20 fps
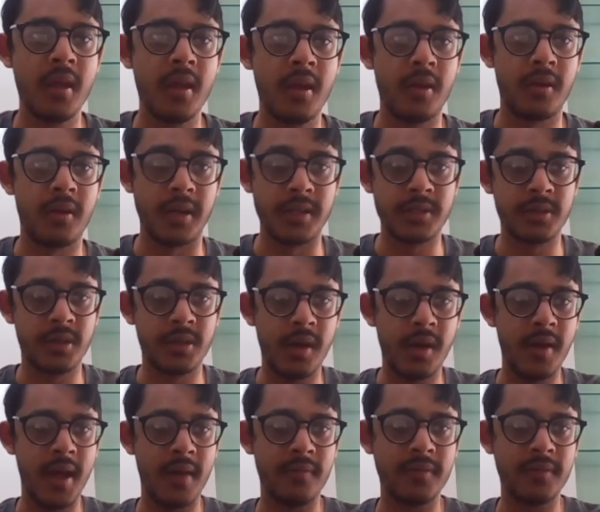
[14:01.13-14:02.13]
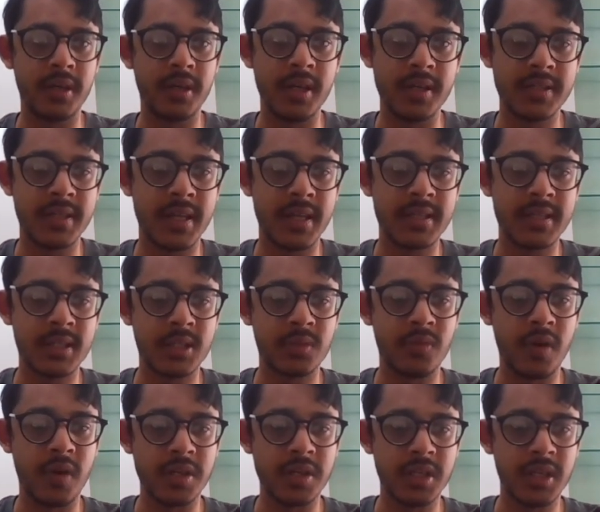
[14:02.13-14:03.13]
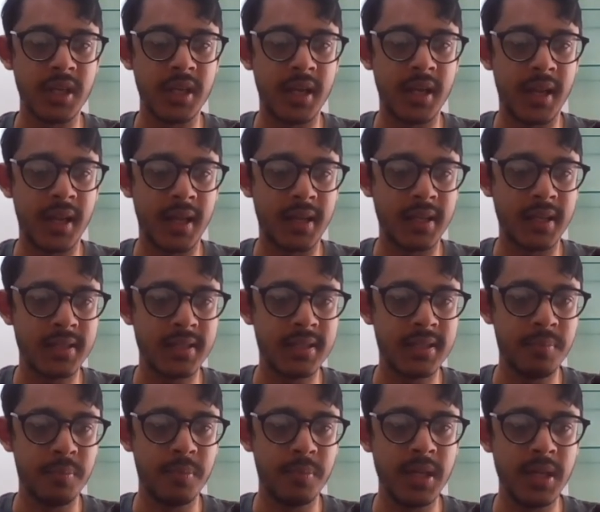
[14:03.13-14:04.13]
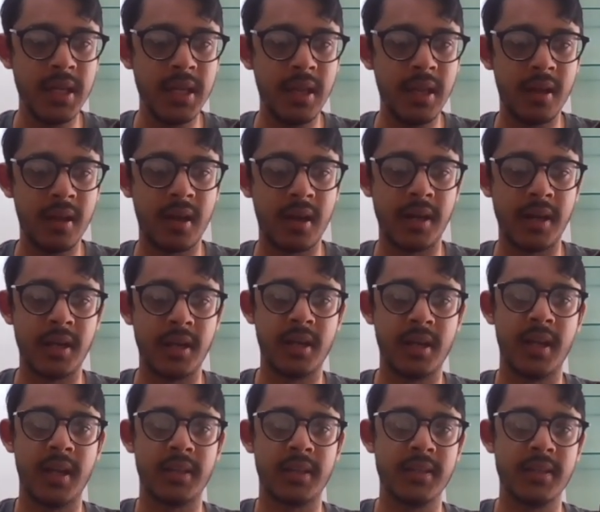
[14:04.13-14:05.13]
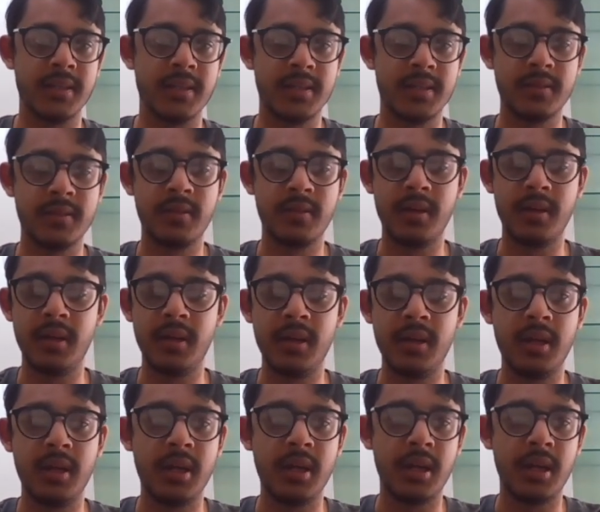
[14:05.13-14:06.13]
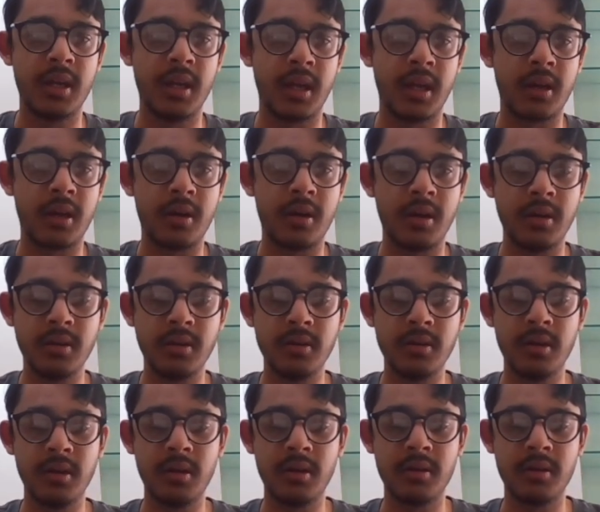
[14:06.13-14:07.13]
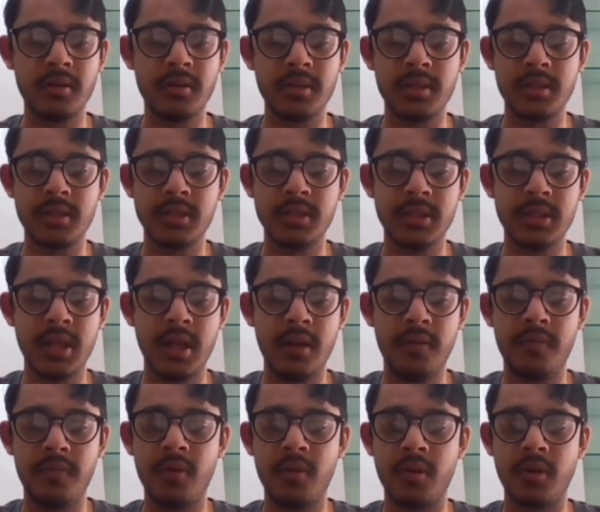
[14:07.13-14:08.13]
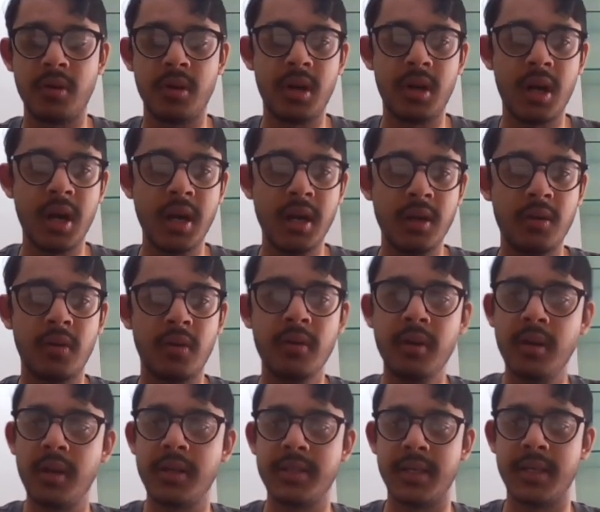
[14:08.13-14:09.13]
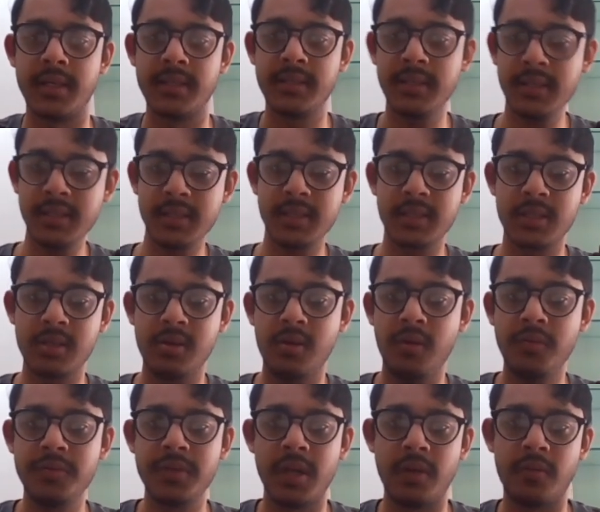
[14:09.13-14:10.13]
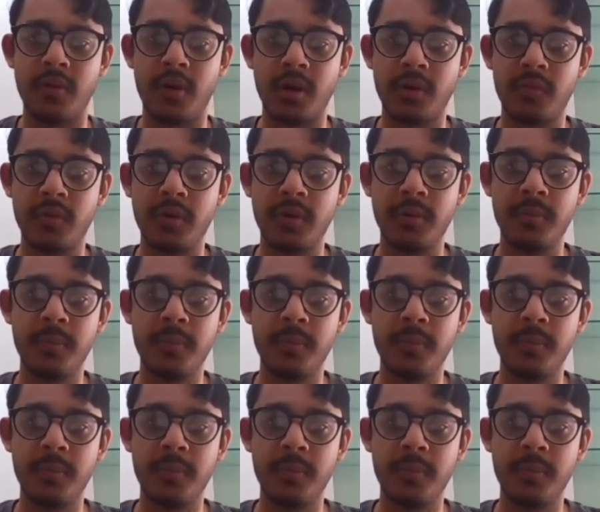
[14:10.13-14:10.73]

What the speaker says: All right, so now I have the does exist function and I can simply write it like this. And I can return self.trie.doesExist of cell.word.